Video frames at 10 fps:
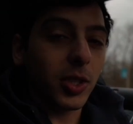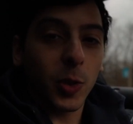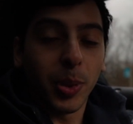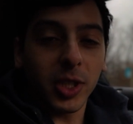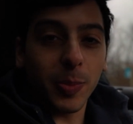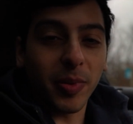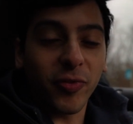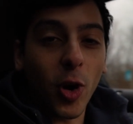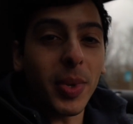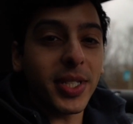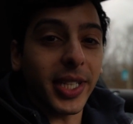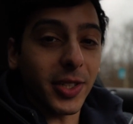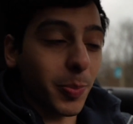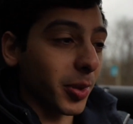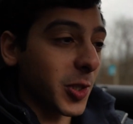To put the performance
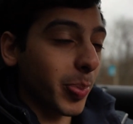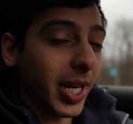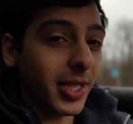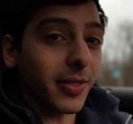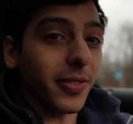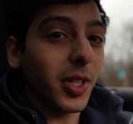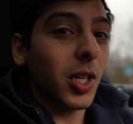into perspective,